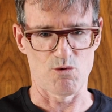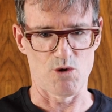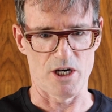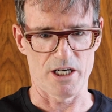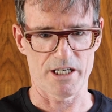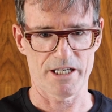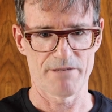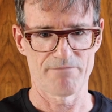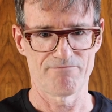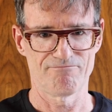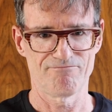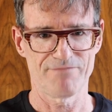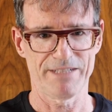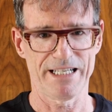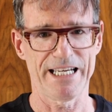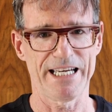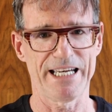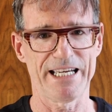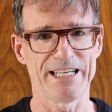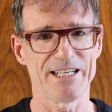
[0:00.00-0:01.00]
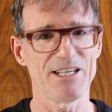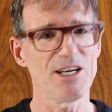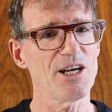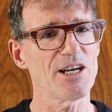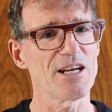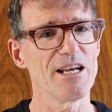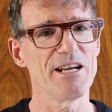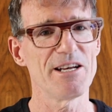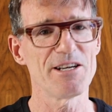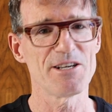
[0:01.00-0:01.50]
worked,
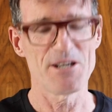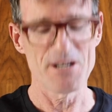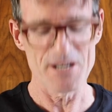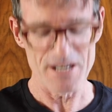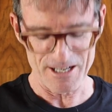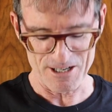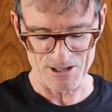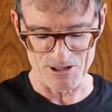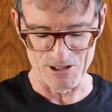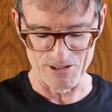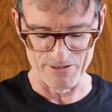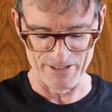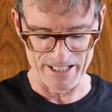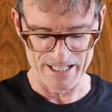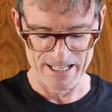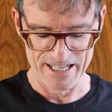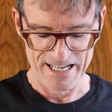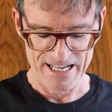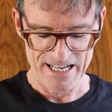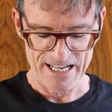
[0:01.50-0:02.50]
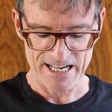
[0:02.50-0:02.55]
not all of it.